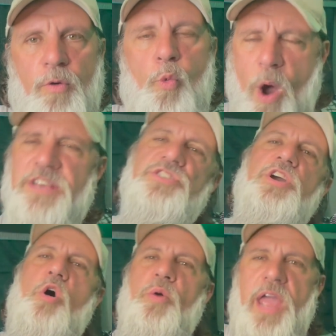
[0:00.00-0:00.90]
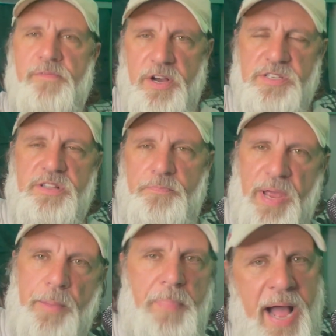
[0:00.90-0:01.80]
Westco gave us the
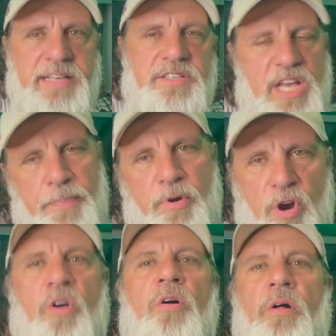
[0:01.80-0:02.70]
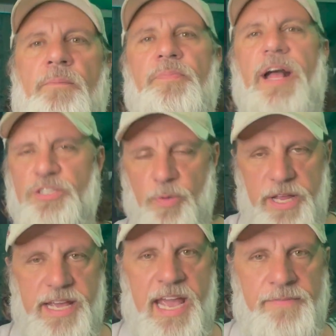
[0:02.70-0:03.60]
big bicep curl. That's what
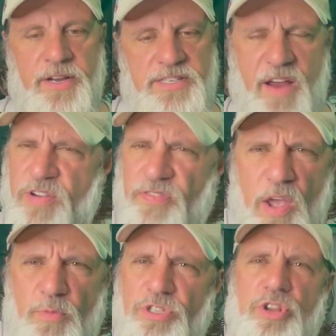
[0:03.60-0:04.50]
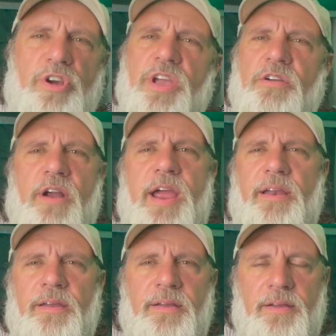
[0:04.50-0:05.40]
he gave us. Everything was looking great.
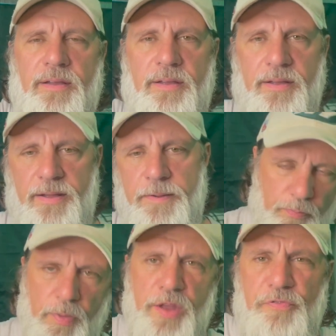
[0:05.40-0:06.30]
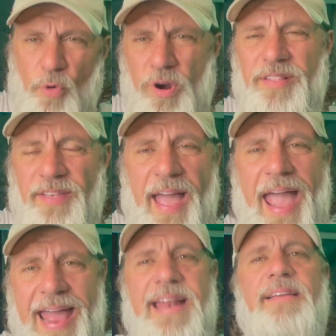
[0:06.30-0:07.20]
And for it
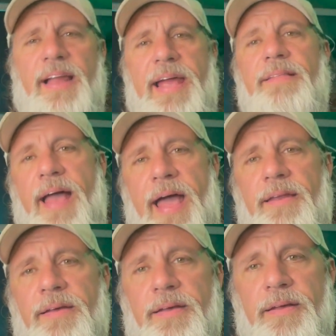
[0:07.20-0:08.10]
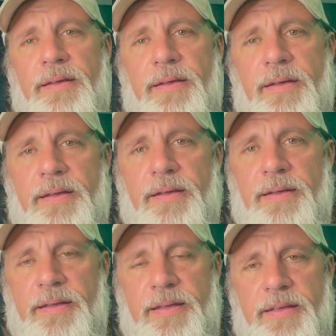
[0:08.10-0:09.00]
to end like that
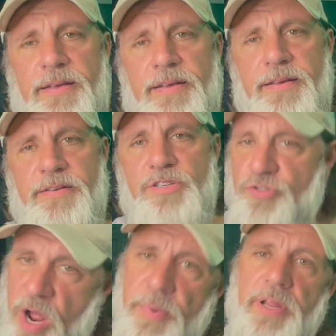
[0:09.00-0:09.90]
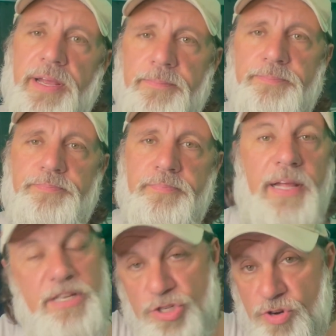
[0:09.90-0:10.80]
is troubling.
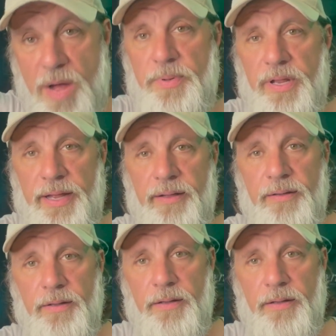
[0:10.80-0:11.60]
It's troubling.